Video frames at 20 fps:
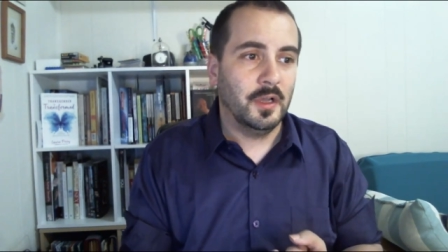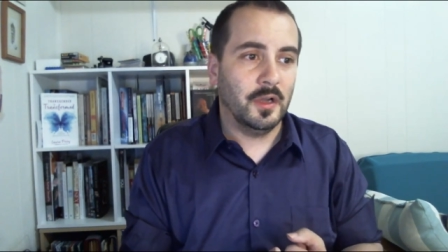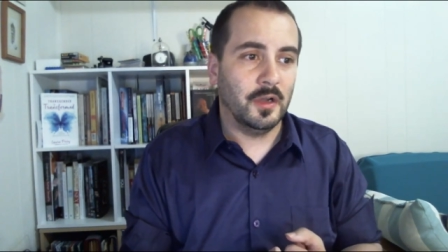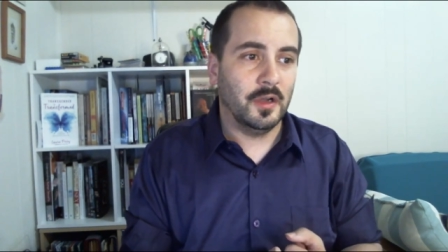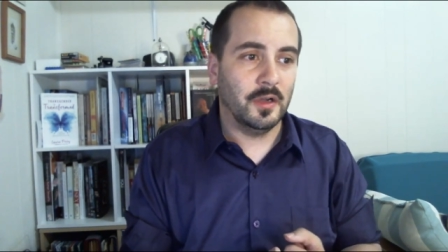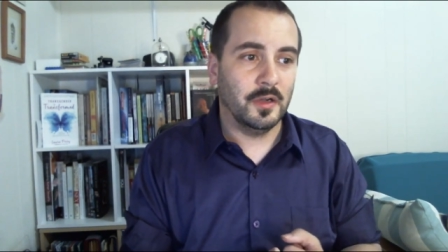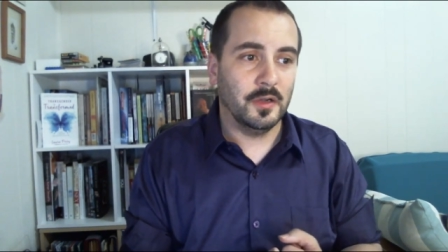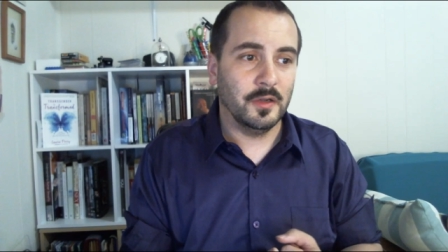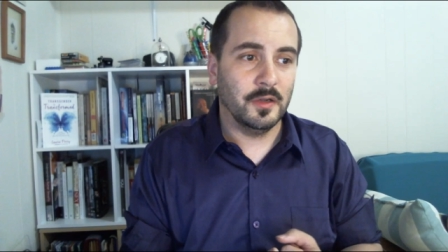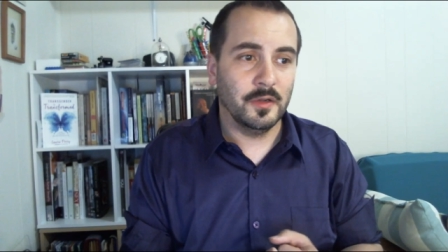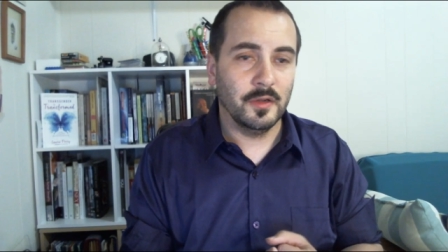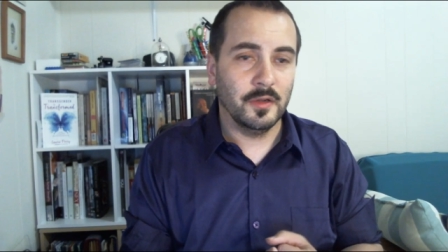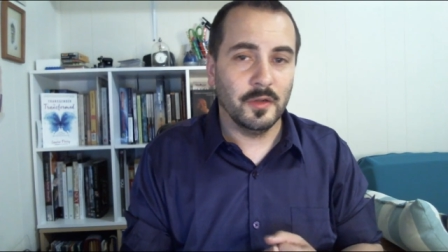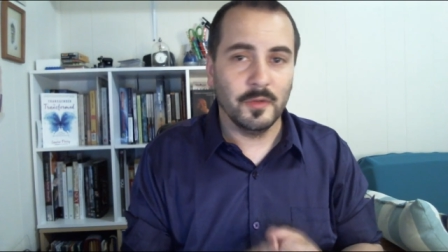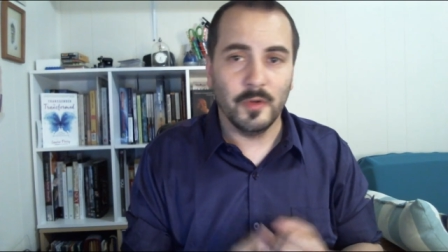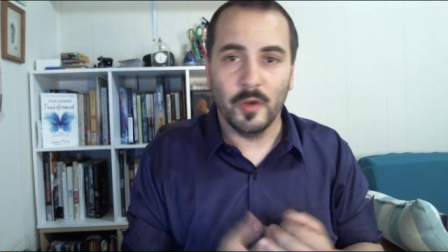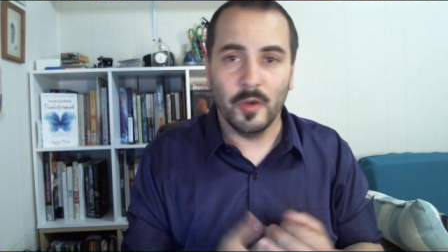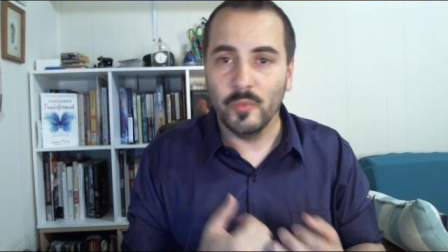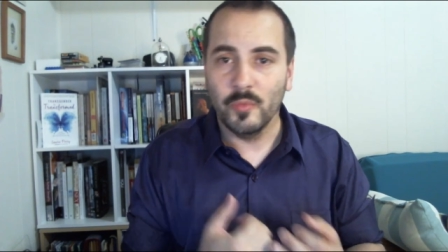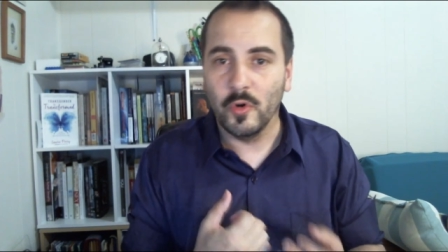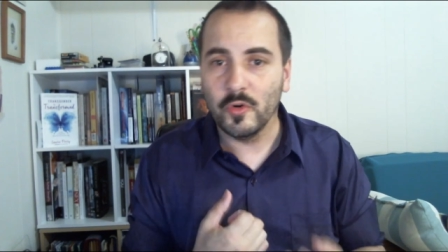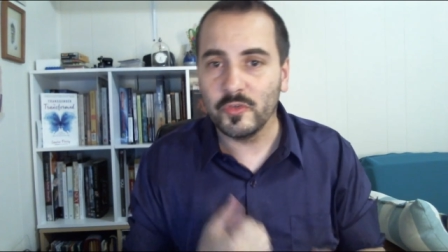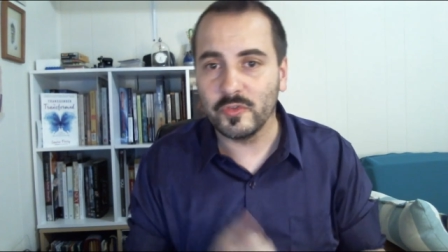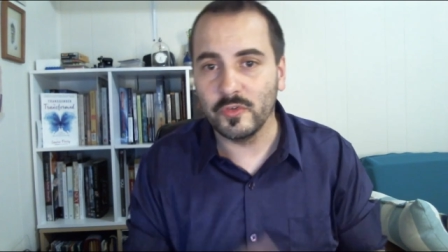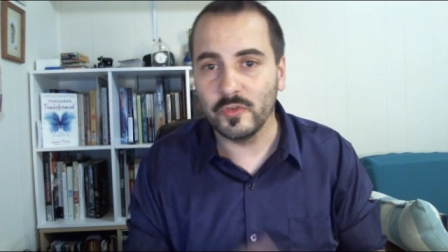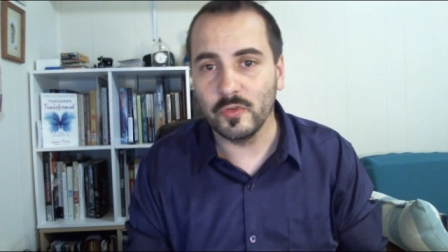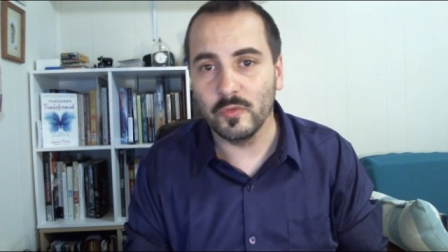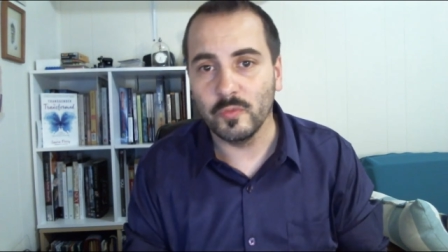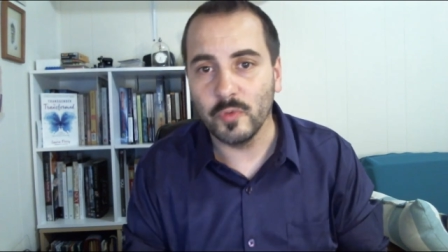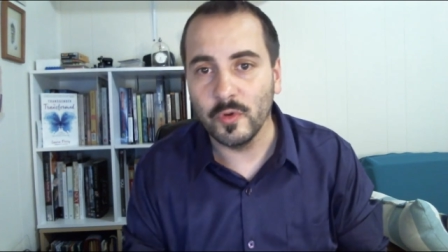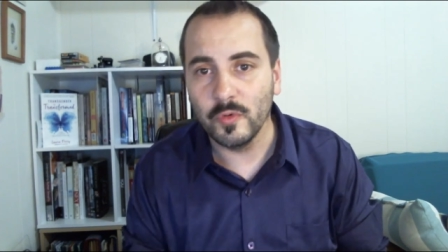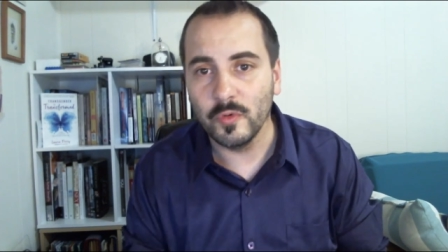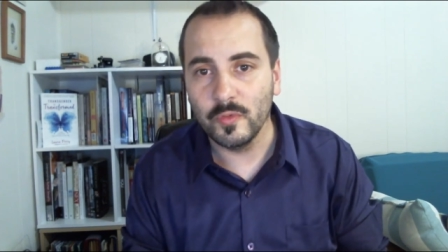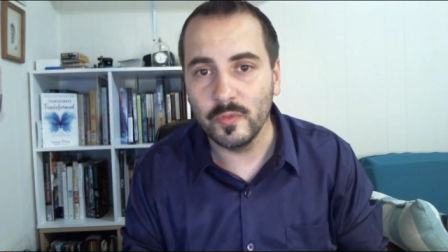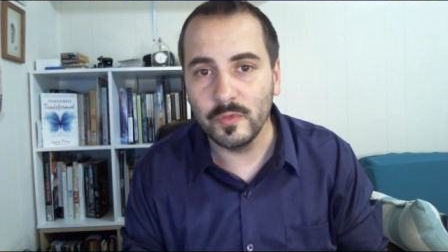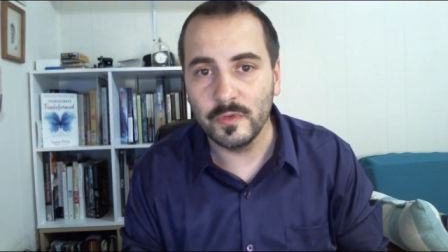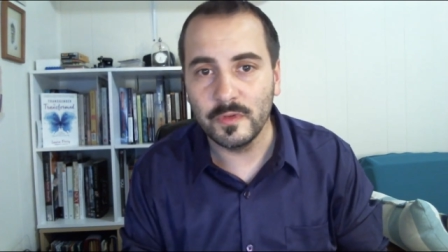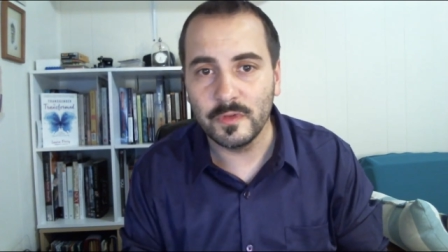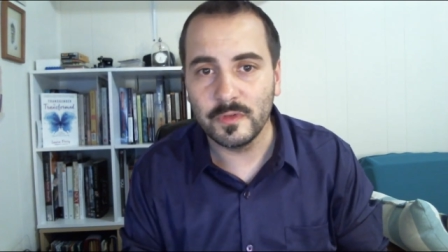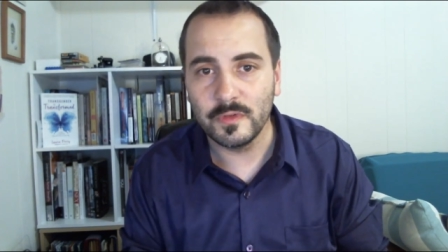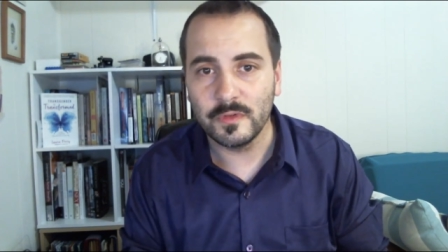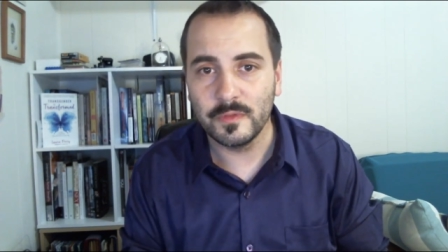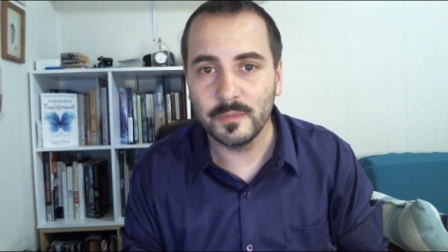uh, emotional wounds.